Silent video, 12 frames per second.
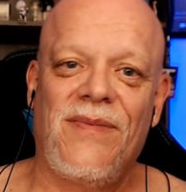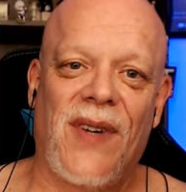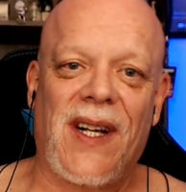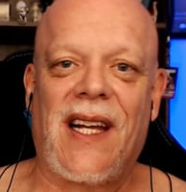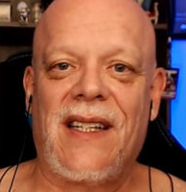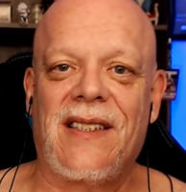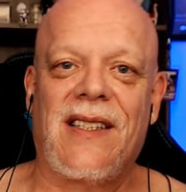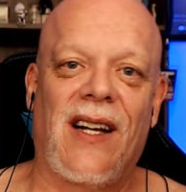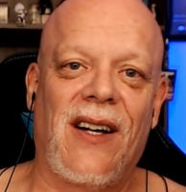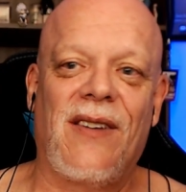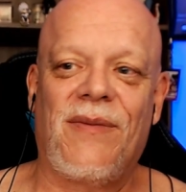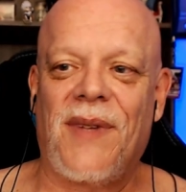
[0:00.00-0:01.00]
for getting
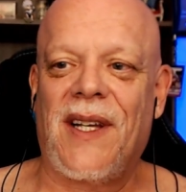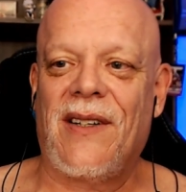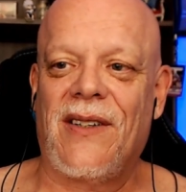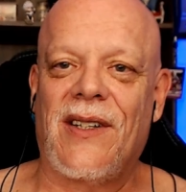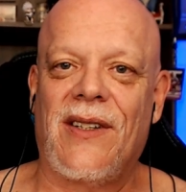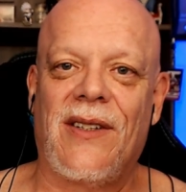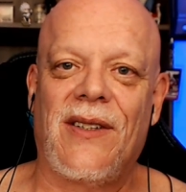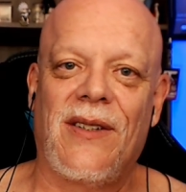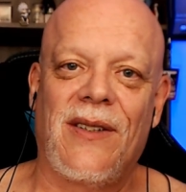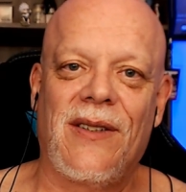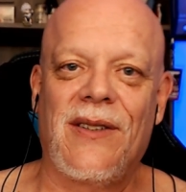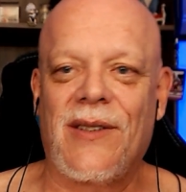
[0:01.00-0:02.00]
stuff, being a
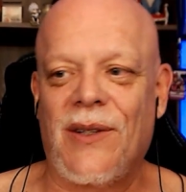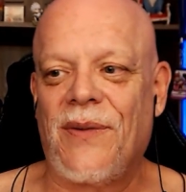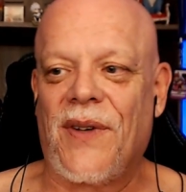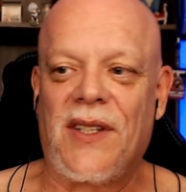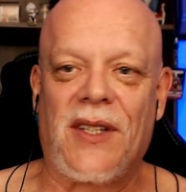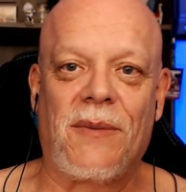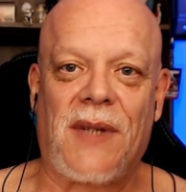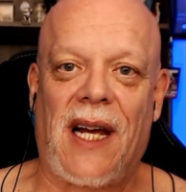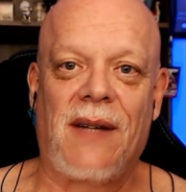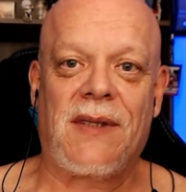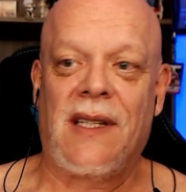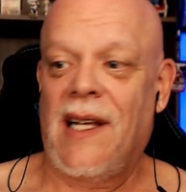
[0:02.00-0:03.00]
little goofy
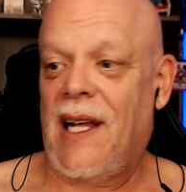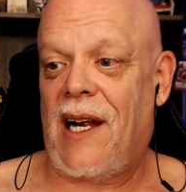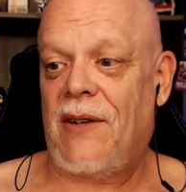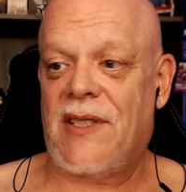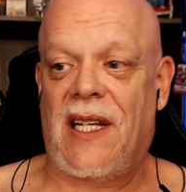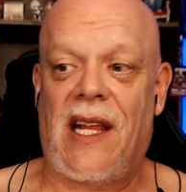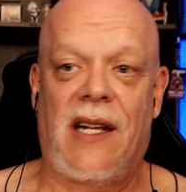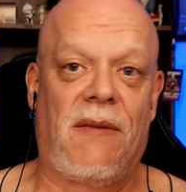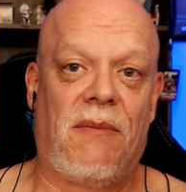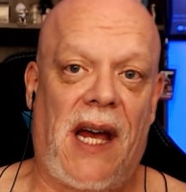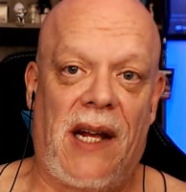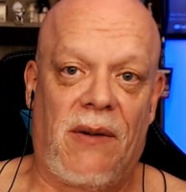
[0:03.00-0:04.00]
sometimes. And I don't say that in
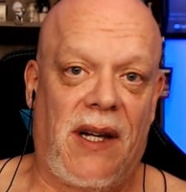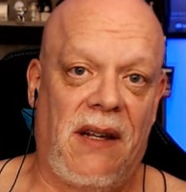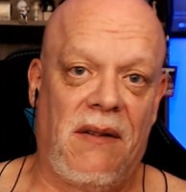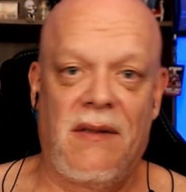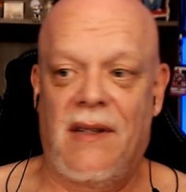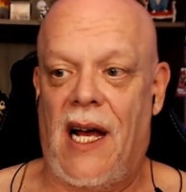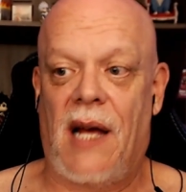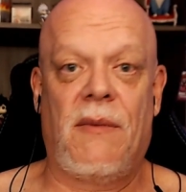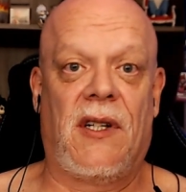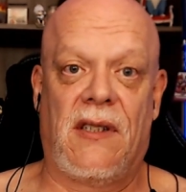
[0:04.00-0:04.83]
a bad way. I'm a